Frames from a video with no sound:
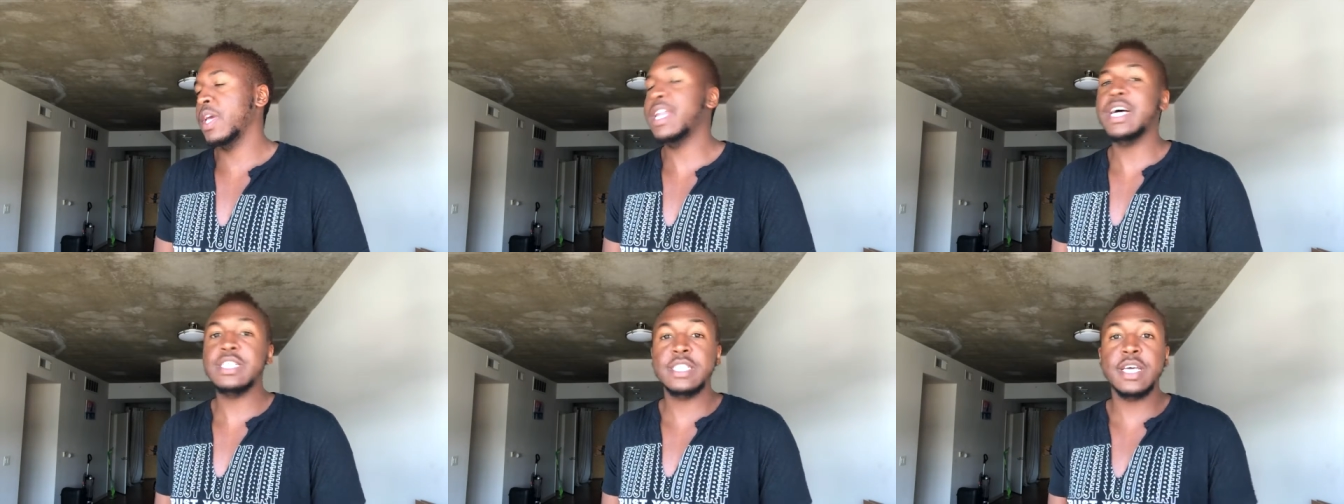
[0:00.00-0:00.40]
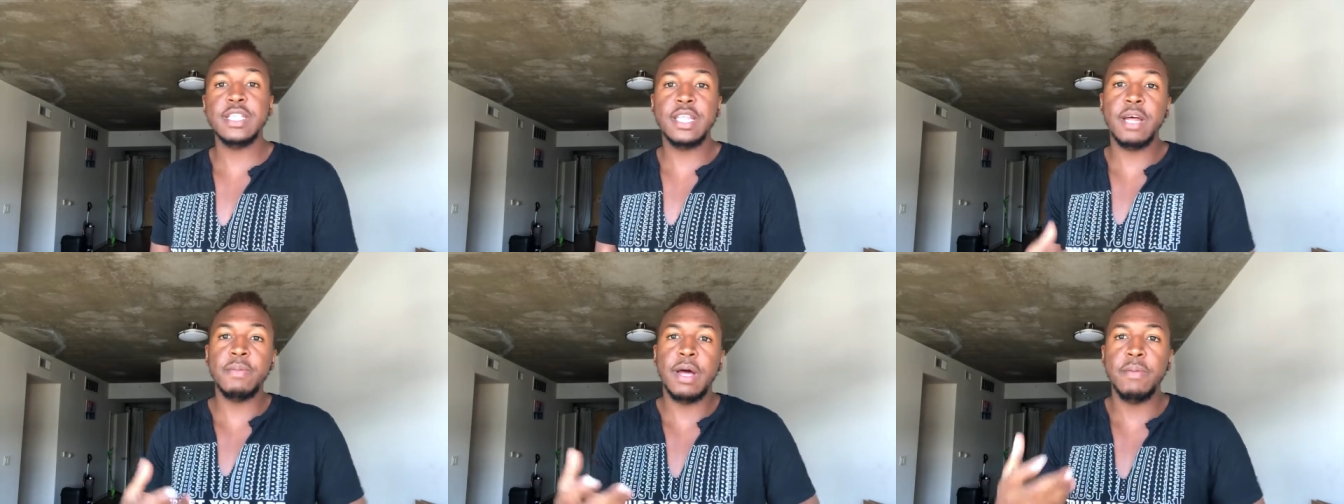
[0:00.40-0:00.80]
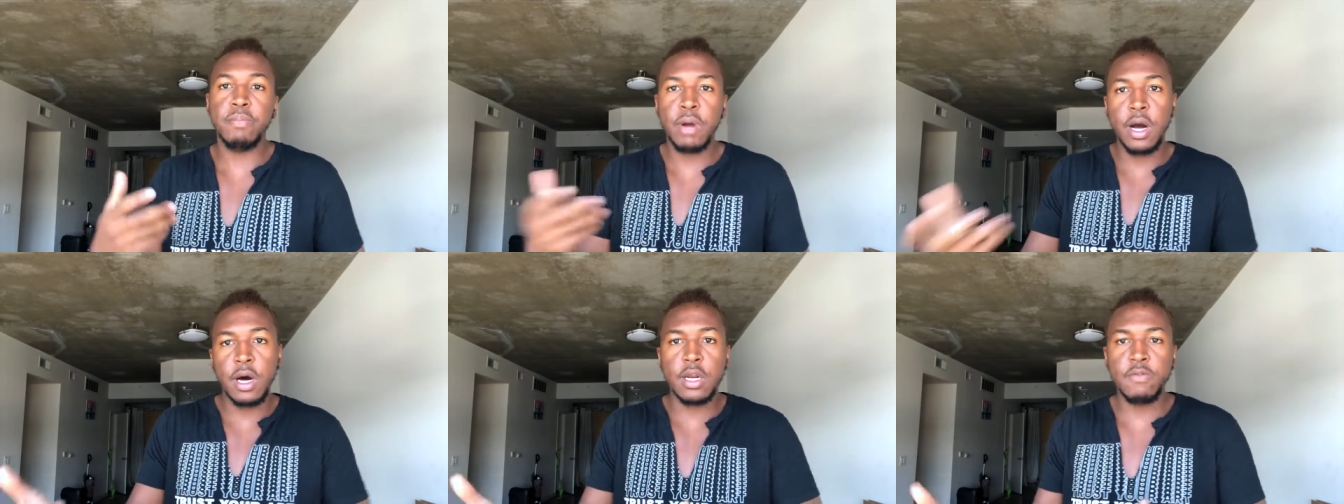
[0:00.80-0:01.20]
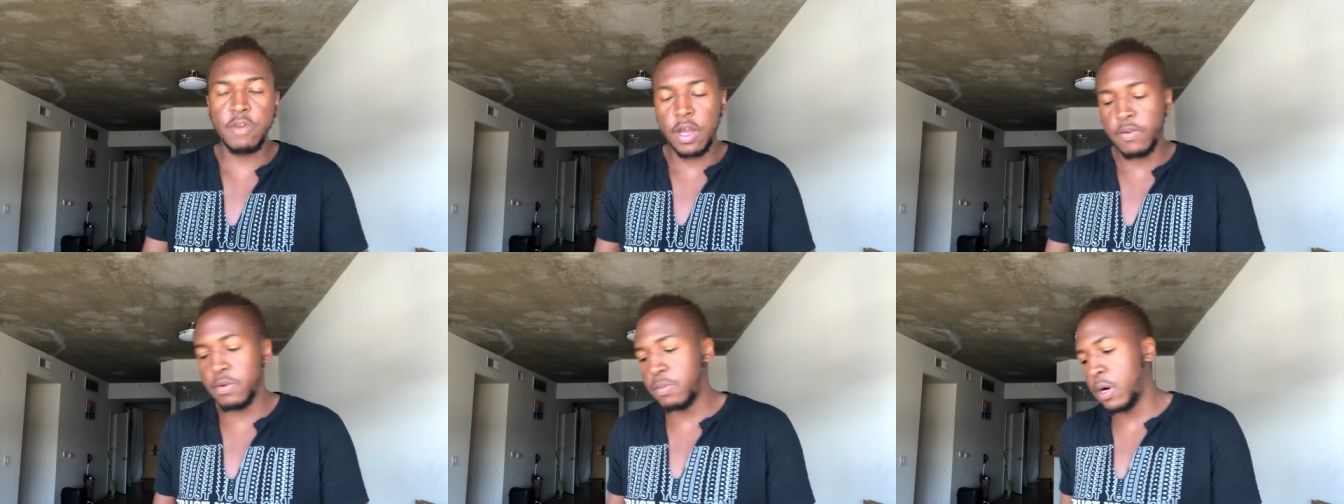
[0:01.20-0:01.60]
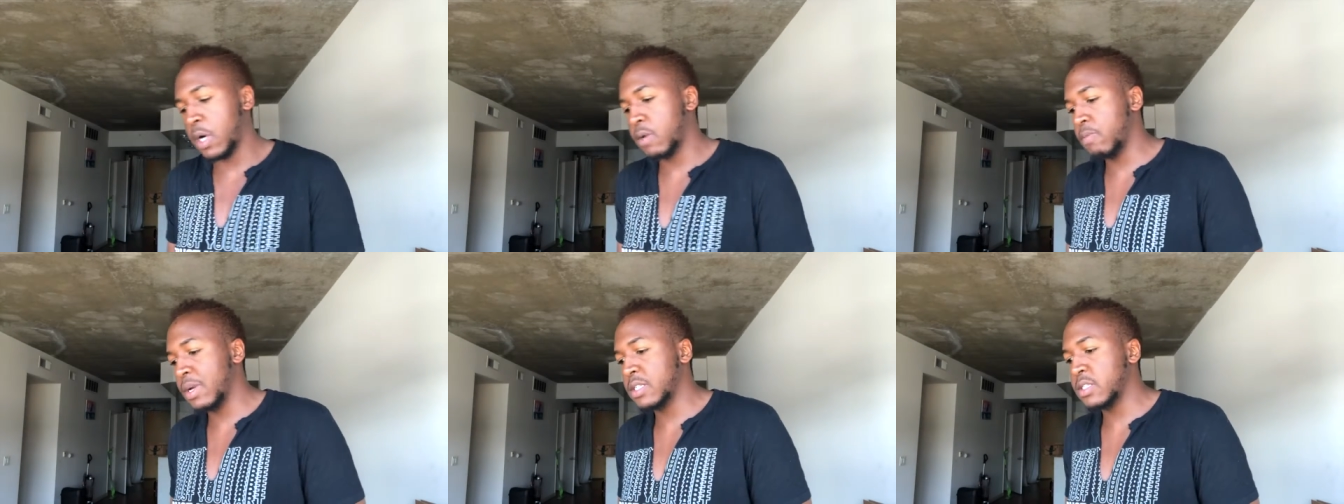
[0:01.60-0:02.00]
And I'm saying that I'm not proud of every
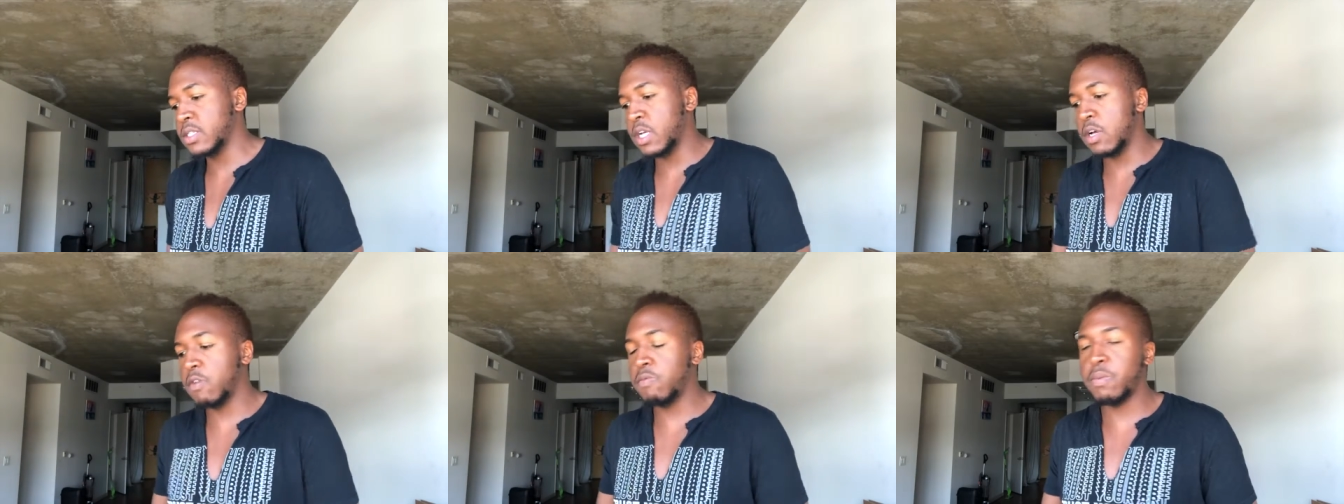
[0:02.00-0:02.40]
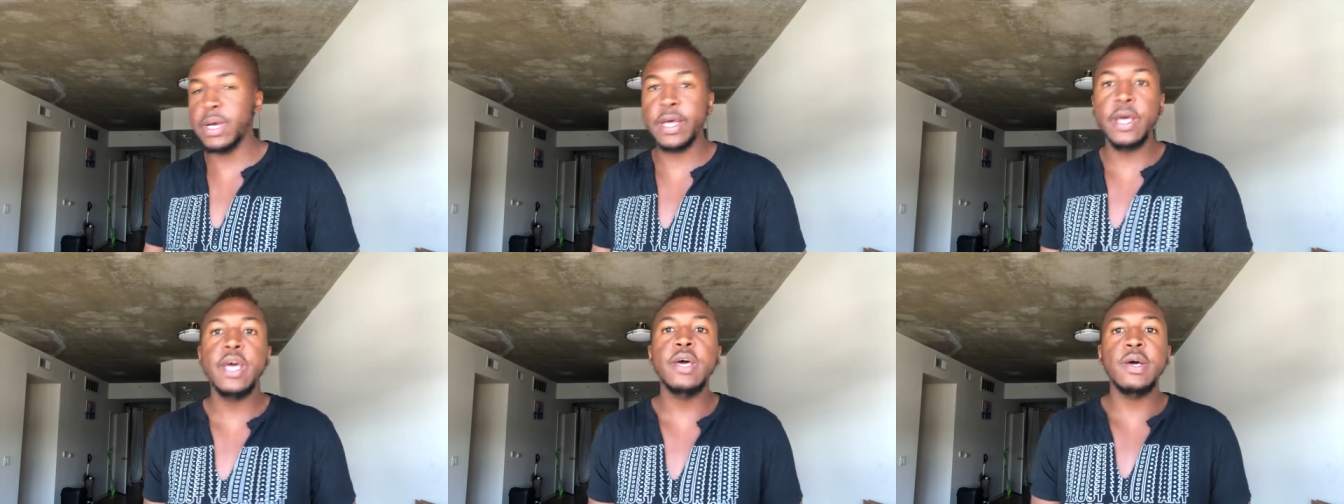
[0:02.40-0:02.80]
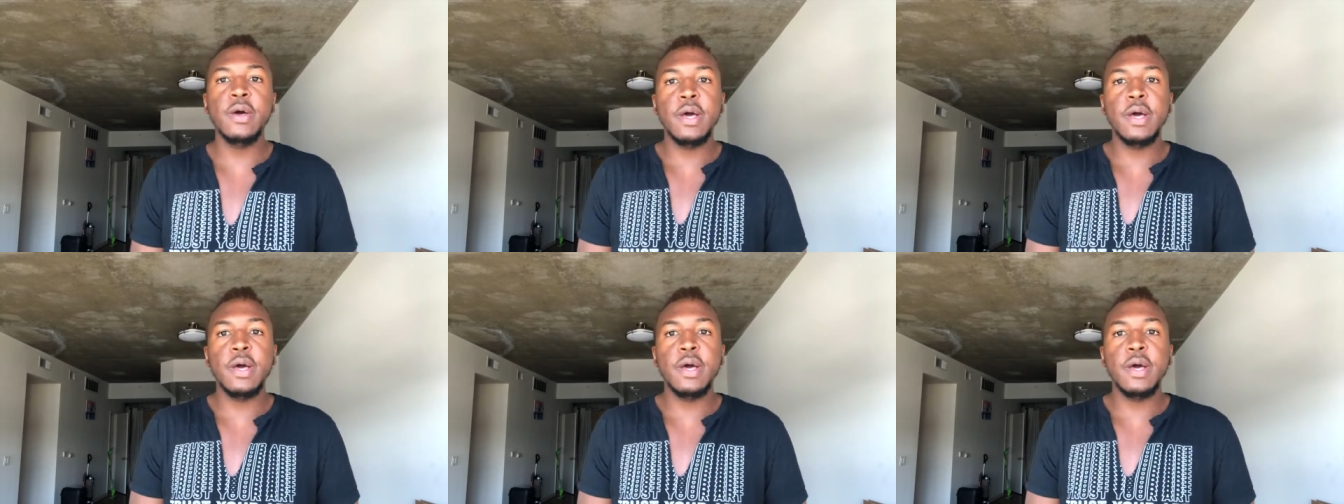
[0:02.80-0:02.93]
part of myself, but